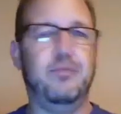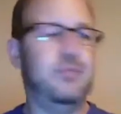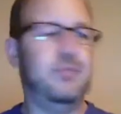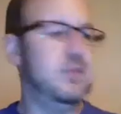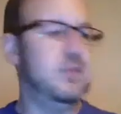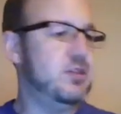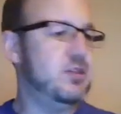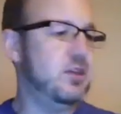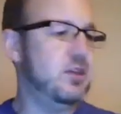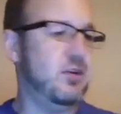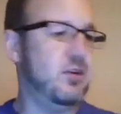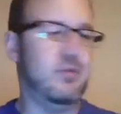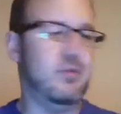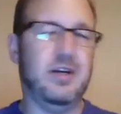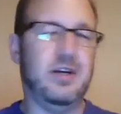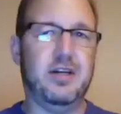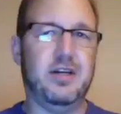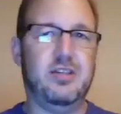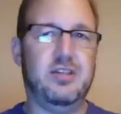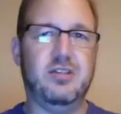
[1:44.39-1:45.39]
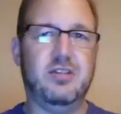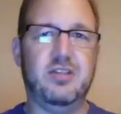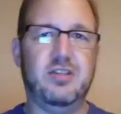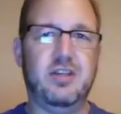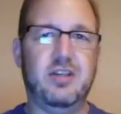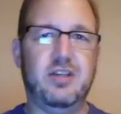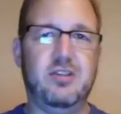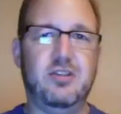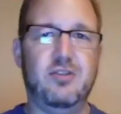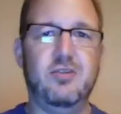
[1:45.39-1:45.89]
So just stay
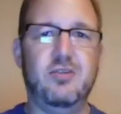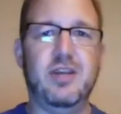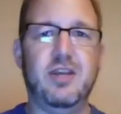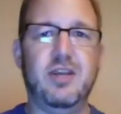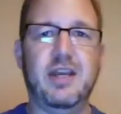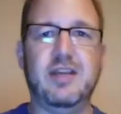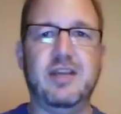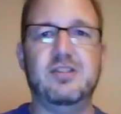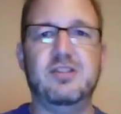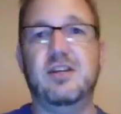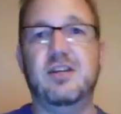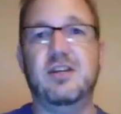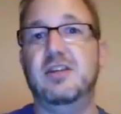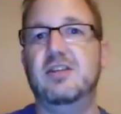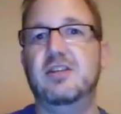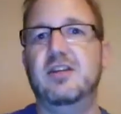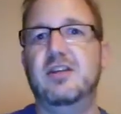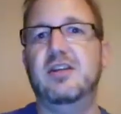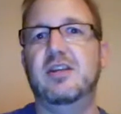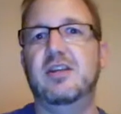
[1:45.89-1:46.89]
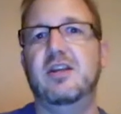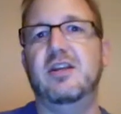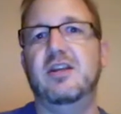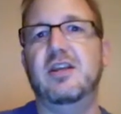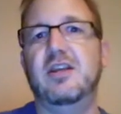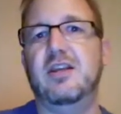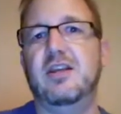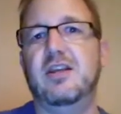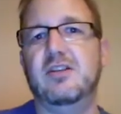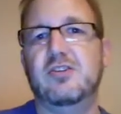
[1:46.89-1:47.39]
tuned as I dig in
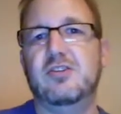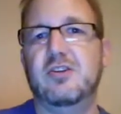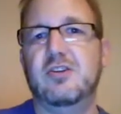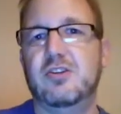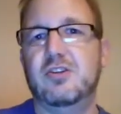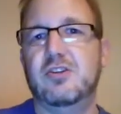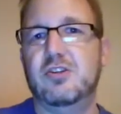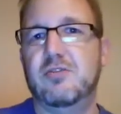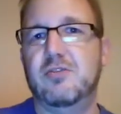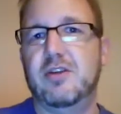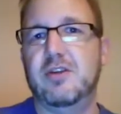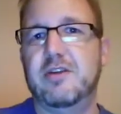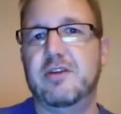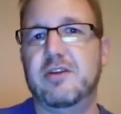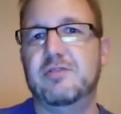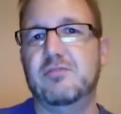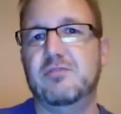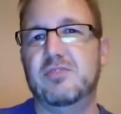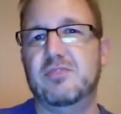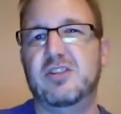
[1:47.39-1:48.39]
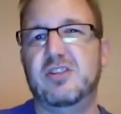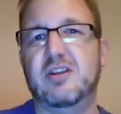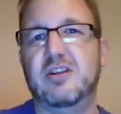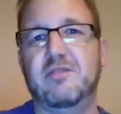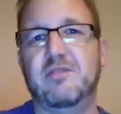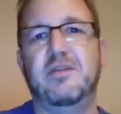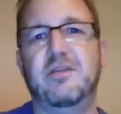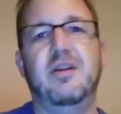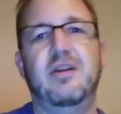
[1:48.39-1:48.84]
and start showing off some stuff.